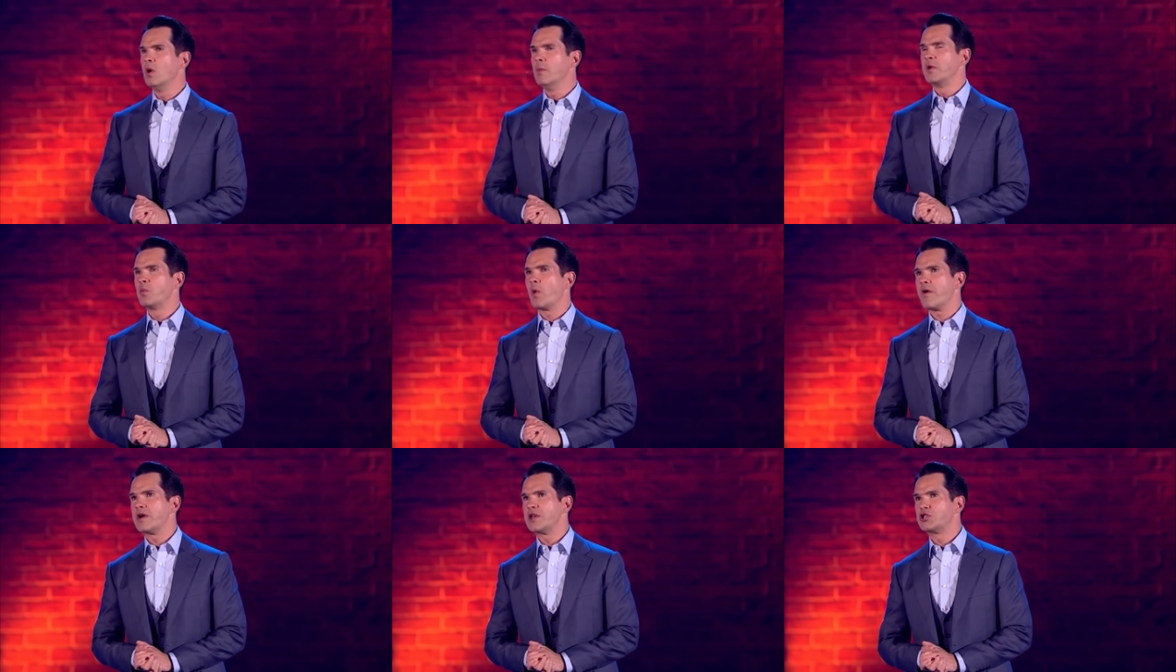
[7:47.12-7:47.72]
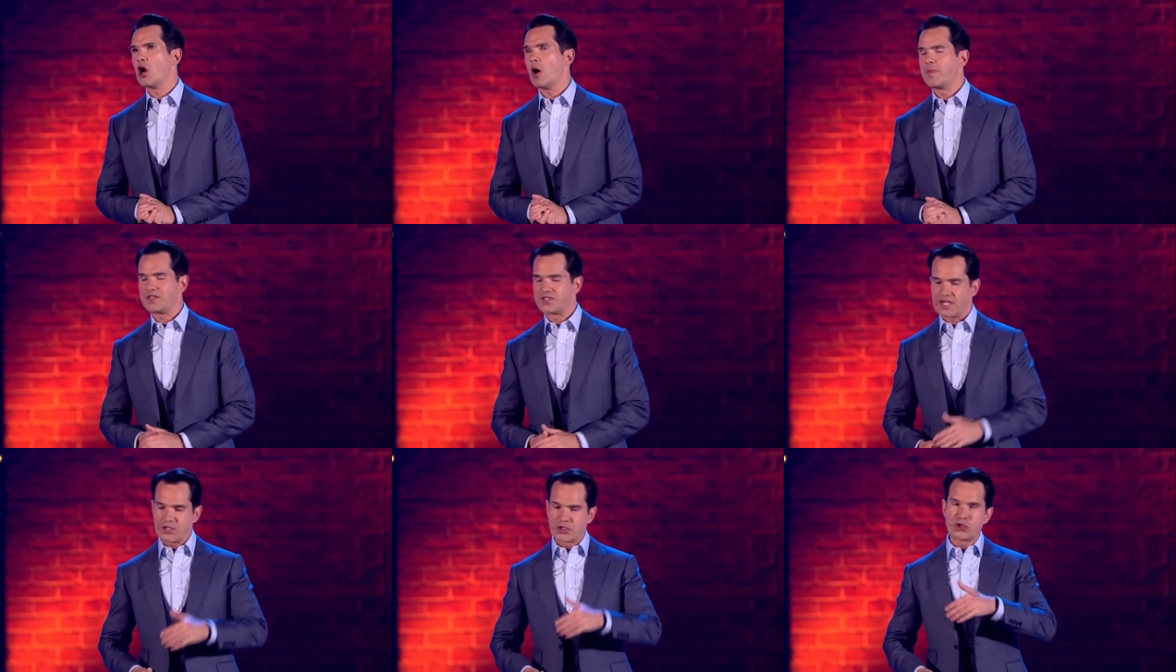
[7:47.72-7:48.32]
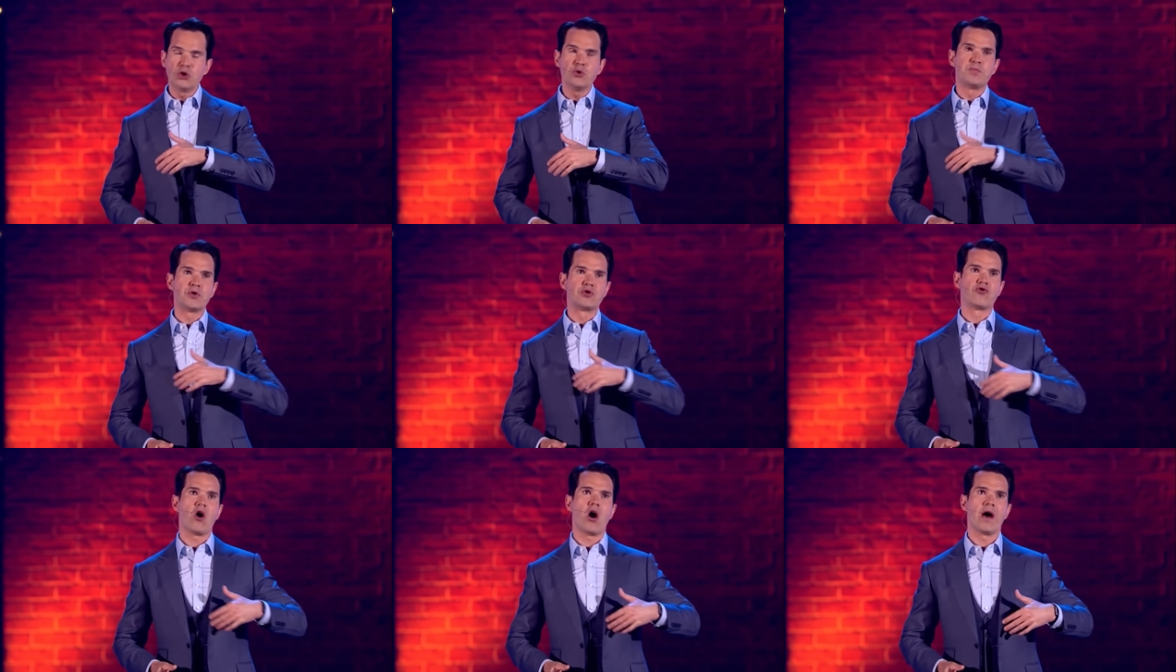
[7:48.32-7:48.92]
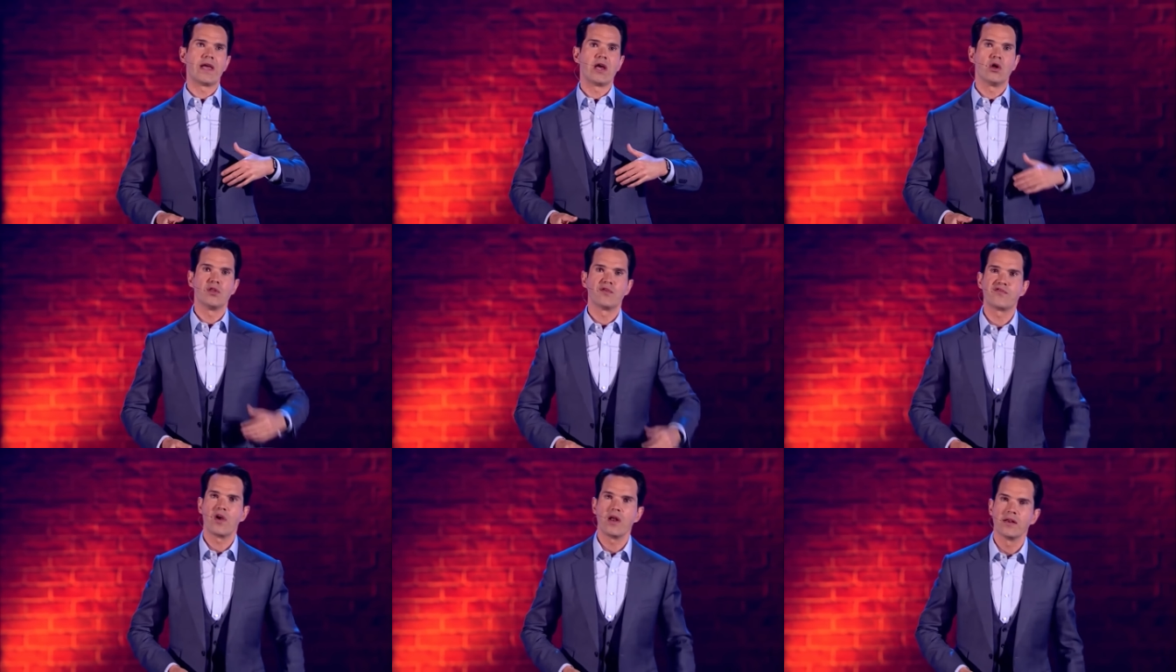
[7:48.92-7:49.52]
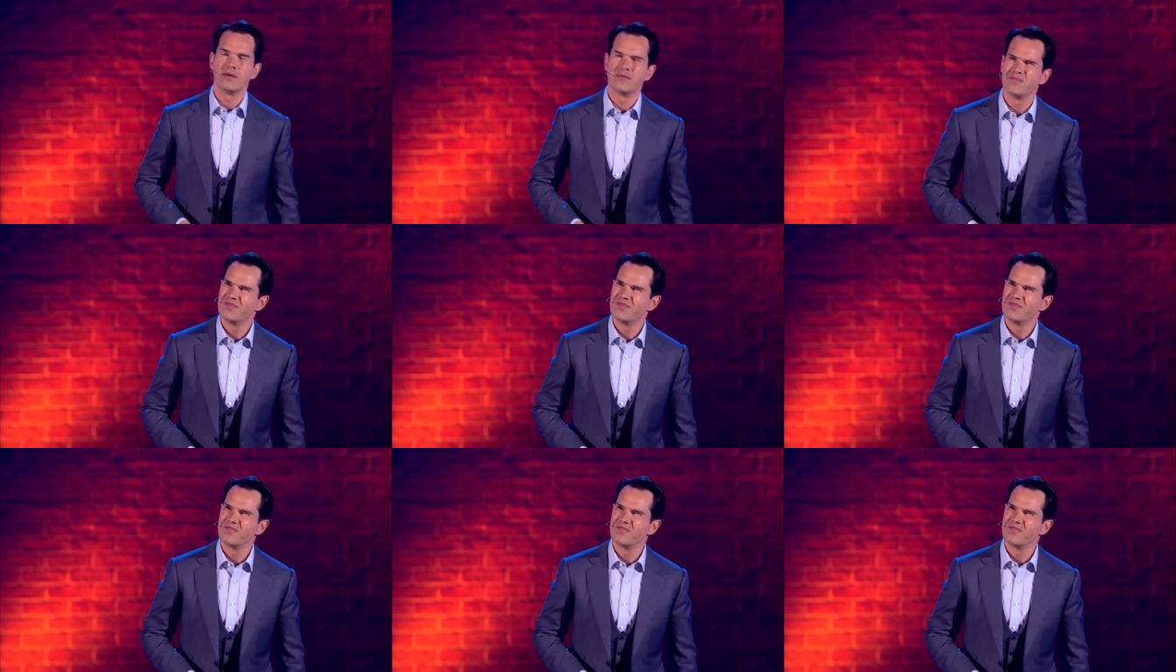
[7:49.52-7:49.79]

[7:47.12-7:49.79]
a woman wearing a top, it said Superdry on the front.